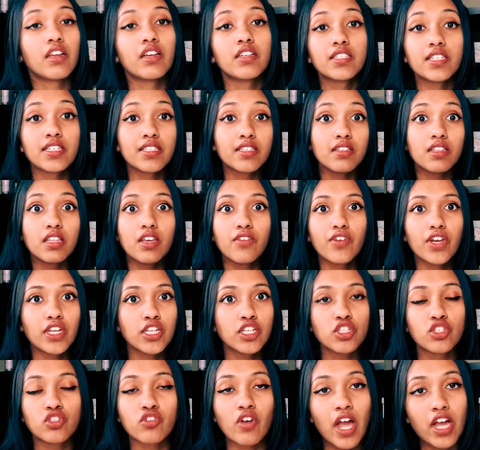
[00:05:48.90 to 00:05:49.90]
it doesn't leave any
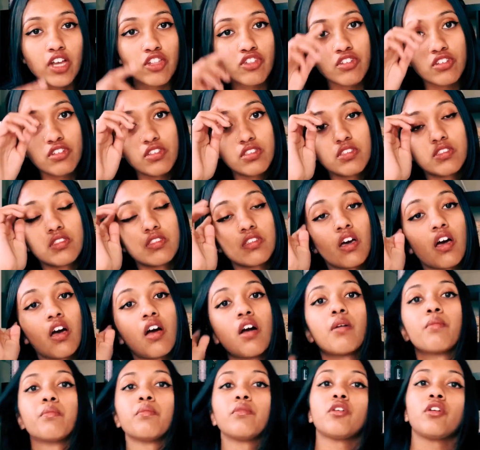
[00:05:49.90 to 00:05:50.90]
scratches
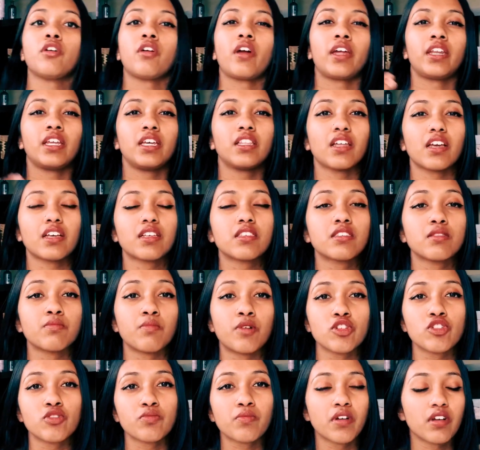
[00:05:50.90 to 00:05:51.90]
or any like
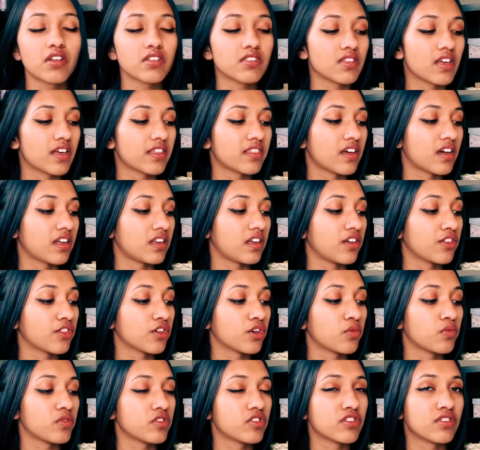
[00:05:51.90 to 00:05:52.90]
smudge marks like that either,
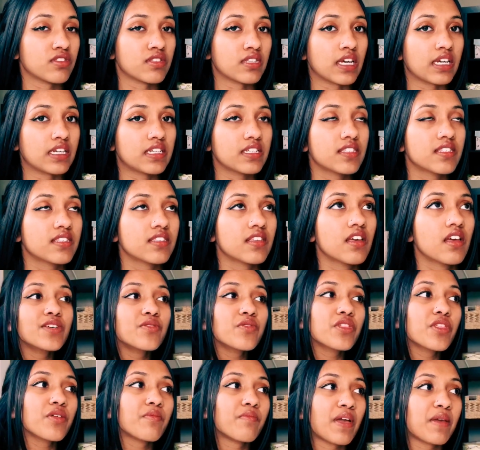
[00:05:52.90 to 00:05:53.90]
which is nice. The
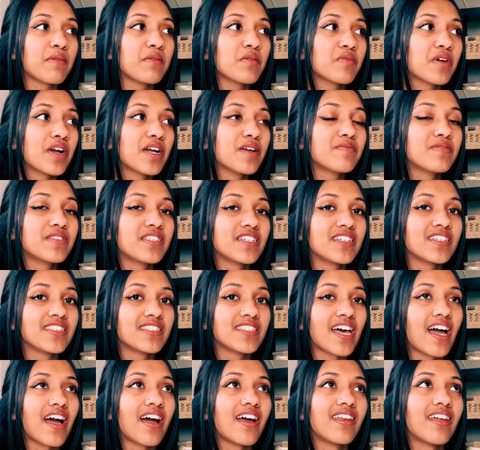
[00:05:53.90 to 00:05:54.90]
thing with the baby wipes is
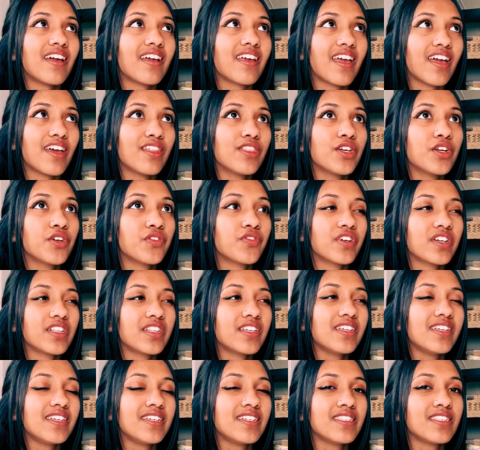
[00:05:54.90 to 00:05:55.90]
that, again, they're
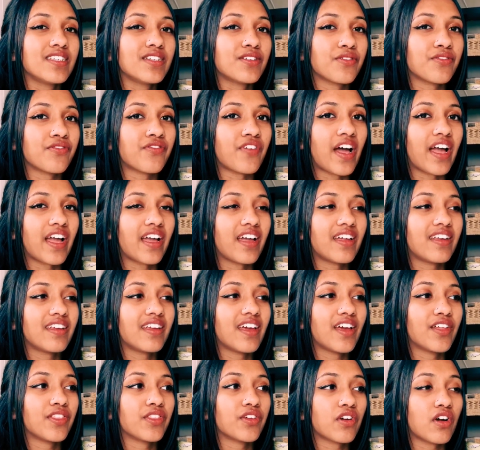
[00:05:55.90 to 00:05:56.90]
really easy to find
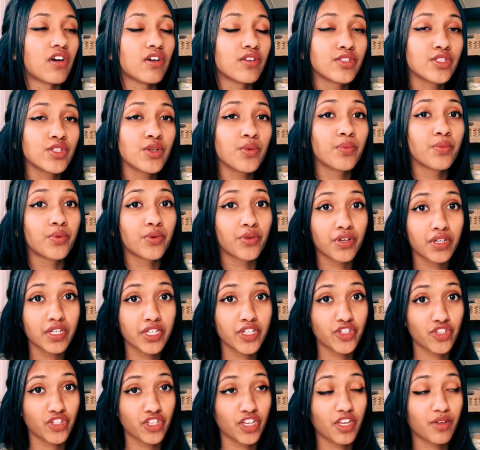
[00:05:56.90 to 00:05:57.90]
and they're also pretty
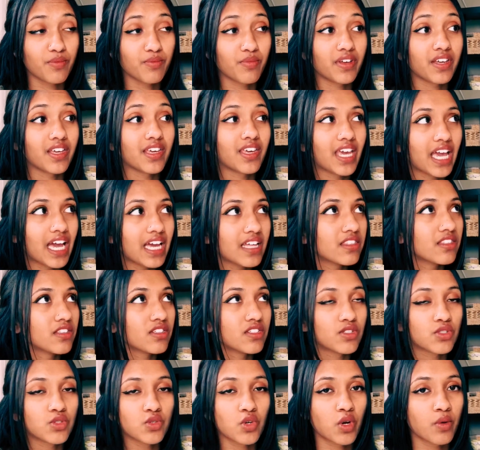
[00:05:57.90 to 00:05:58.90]
cheap. Get the
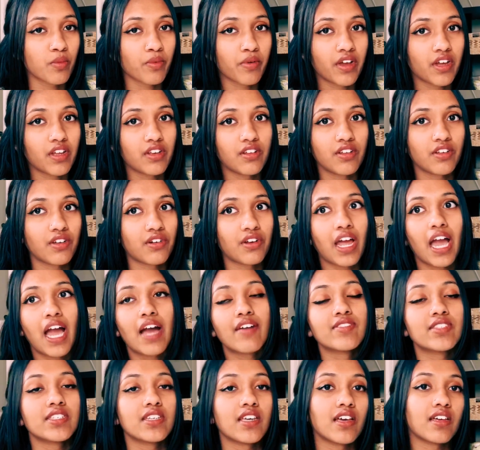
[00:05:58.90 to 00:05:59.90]
store brand. You don't
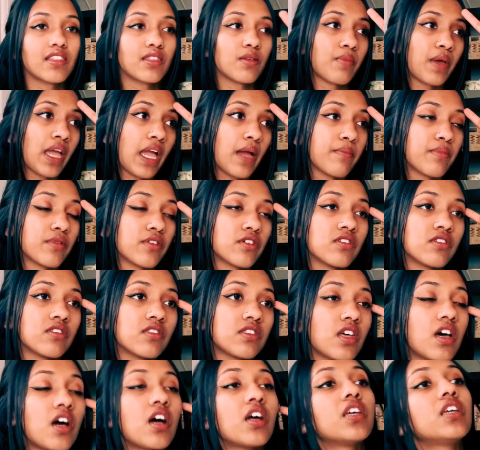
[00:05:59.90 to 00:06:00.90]
have to get the Pampers,
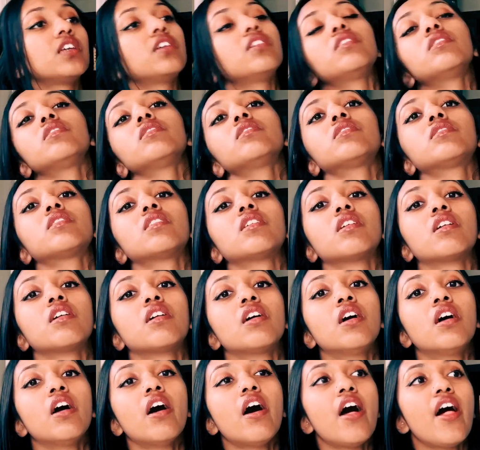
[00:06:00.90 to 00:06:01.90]
the Huggies,
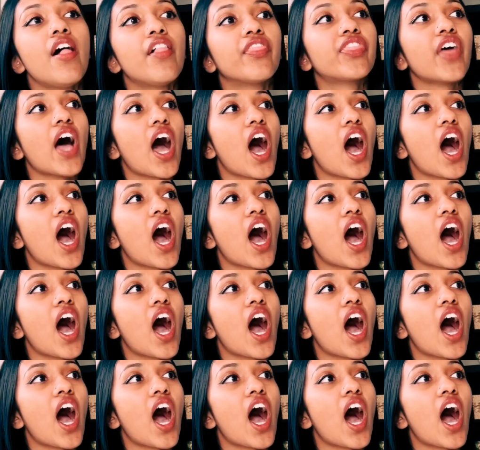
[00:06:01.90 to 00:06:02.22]
the